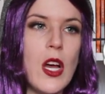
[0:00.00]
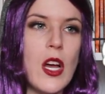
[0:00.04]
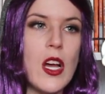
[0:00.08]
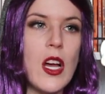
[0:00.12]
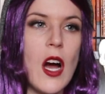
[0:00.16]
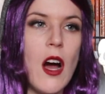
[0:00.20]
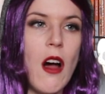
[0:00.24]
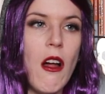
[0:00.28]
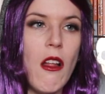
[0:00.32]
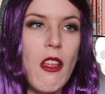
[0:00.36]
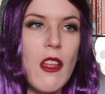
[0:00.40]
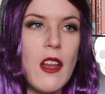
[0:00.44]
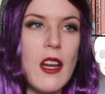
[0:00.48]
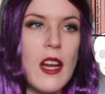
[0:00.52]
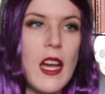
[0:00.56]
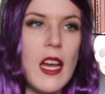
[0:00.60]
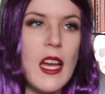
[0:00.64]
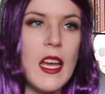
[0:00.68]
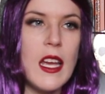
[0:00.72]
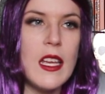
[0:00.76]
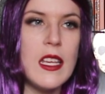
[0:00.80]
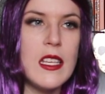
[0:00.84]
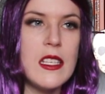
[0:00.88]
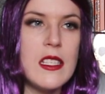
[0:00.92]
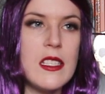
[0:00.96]

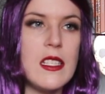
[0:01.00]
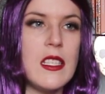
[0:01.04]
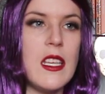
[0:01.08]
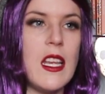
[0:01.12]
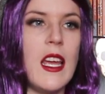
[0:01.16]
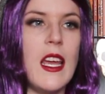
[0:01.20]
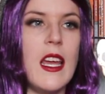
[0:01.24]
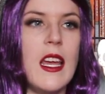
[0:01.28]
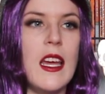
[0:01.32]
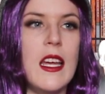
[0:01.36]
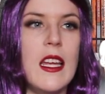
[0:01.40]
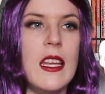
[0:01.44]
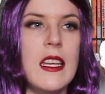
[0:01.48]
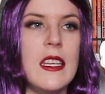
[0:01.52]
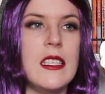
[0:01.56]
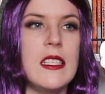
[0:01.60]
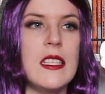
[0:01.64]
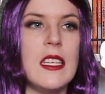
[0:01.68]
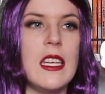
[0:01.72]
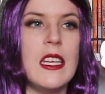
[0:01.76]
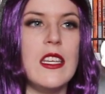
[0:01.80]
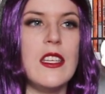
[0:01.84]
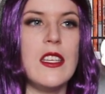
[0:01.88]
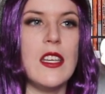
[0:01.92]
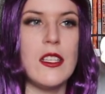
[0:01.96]
colonize and
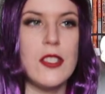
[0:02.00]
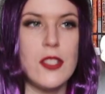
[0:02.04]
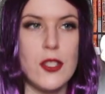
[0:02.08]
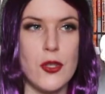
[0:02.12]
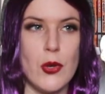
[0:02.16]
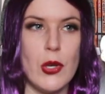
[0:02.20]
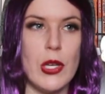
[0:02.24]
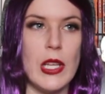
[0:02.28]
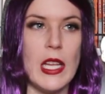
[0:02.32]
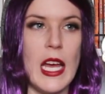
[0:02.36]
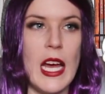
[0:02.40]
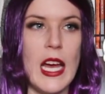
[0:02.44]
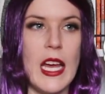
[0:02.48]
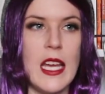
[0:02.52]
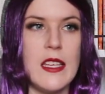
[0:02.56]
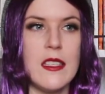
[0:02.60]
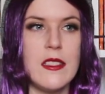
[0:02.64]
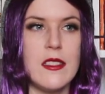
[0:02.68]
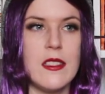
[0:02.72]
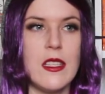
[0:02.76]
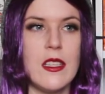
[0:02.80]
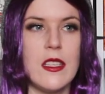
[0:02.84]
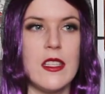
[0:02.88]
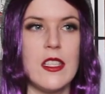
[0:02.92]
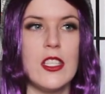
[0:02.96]

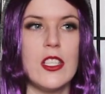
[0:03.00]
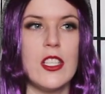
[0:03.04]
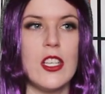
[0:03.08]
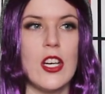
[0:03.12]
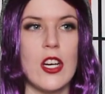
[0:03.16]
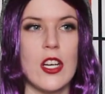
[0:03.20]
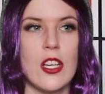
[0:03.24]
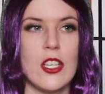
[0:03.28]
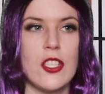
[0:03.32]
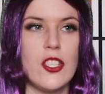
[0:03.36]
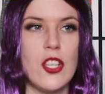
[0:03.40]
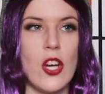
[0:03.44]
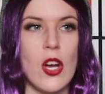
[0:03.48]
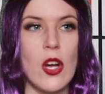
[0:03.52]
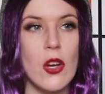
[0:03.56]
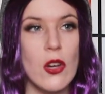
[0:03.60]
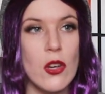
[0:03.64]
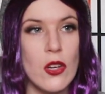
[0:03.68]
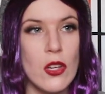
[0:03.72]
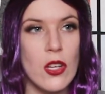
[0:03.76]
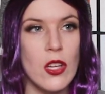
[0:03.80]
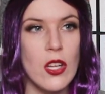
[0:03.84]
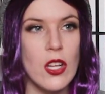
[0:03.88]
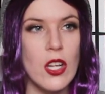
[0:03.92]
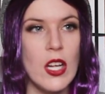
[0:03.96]
industrialize the dark
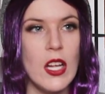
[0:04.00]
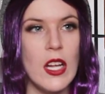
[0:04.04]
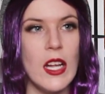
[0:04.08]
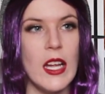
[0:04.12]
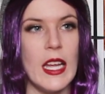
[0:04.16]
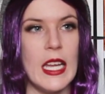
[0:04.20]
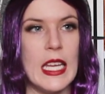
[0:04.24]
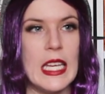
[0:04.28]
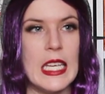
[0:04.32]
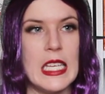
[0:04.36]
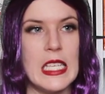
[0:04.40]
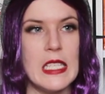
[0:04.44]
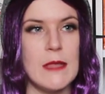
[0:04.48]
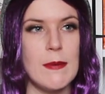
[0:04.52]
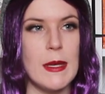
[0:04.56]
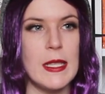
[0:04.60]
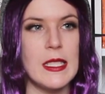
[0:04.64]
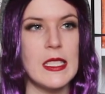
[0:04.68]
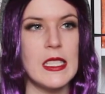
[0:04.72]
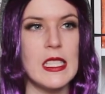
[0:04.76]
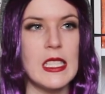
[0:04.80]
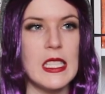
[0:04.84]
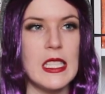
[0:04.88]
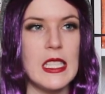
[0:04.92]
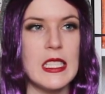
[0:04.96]
jungle, and he's
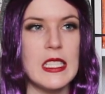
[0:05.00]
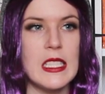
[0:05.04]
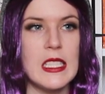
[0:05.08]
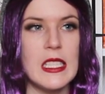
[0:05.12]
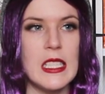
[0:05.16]
basically a